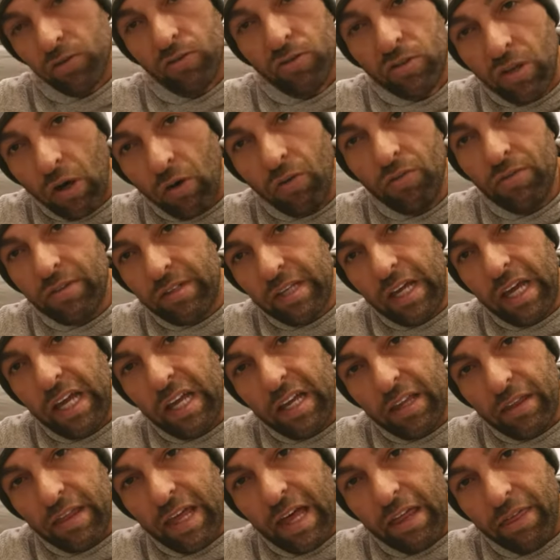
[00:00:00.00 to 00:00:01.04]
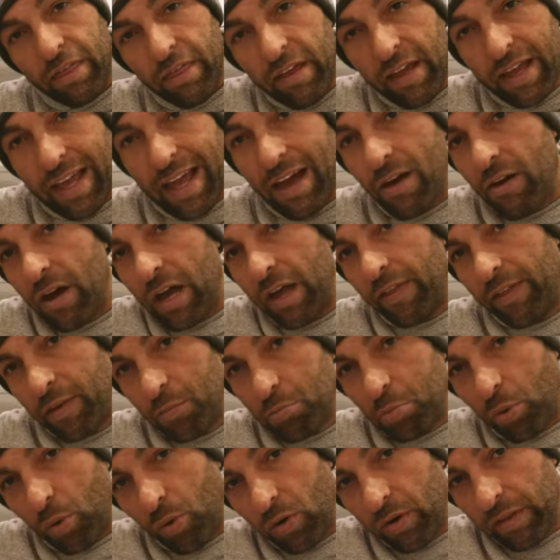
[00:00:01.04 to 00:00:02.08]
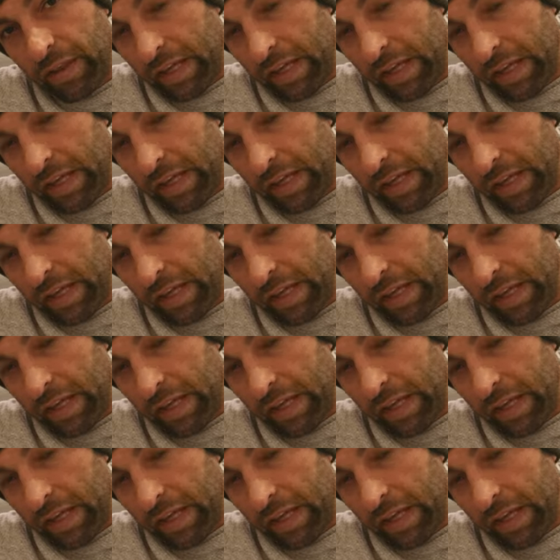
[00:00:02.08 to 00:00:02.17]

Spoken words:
Don't take that thing out and then pour